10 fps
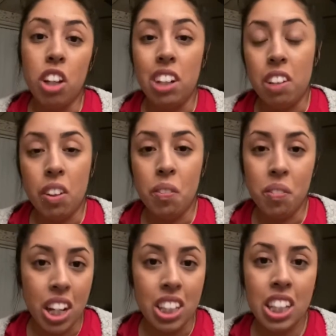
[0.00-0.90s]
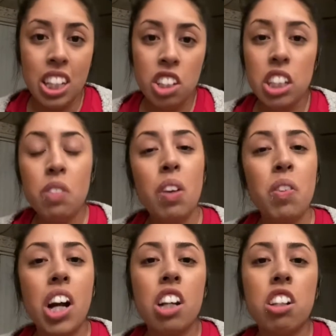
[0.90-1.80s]
every month and you see my
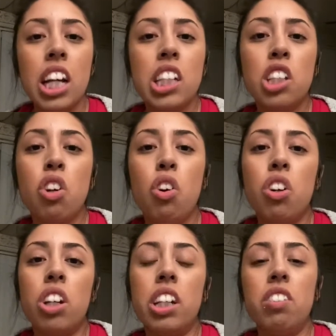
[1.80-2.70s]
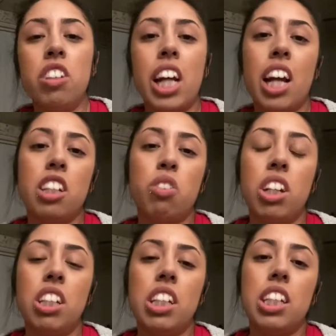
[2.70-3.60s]
progress, or if you guys want
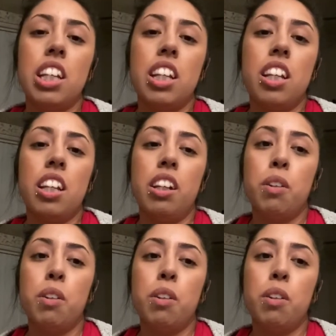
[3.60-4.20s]
to see